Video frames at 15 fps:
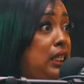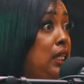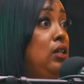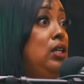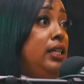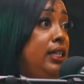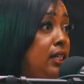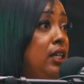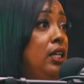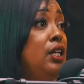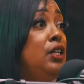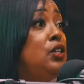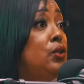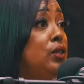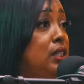scale
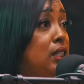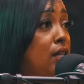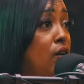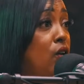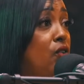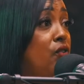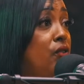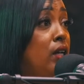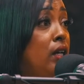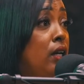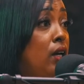it yourself.